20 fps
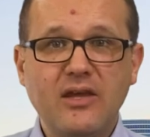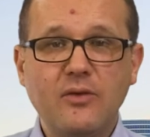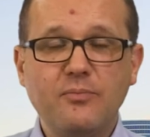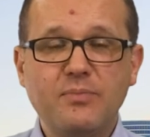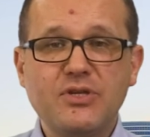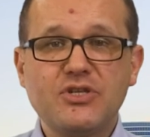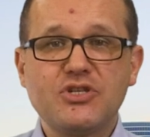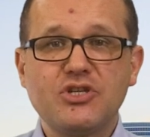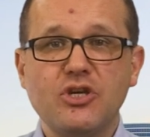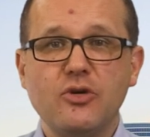can
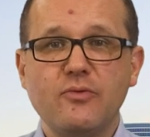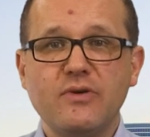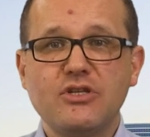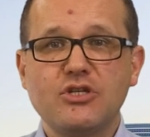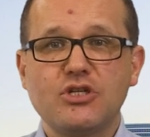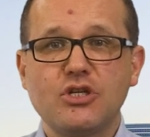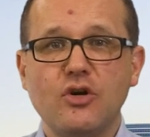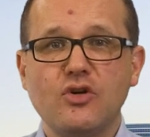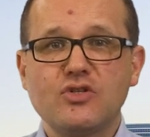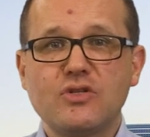pursue his
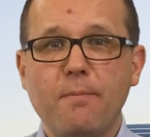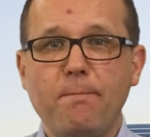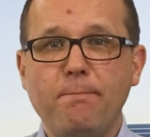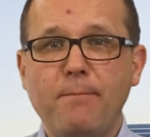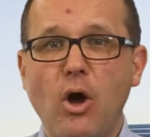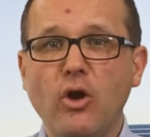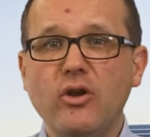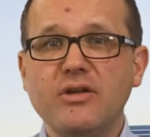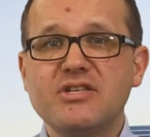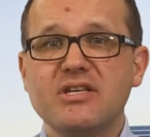chosen
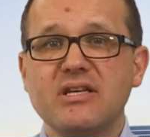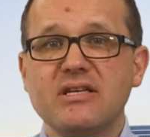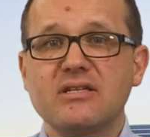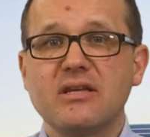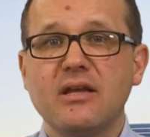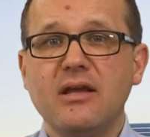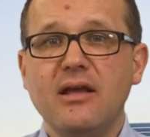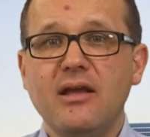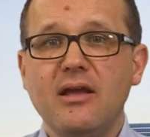policies,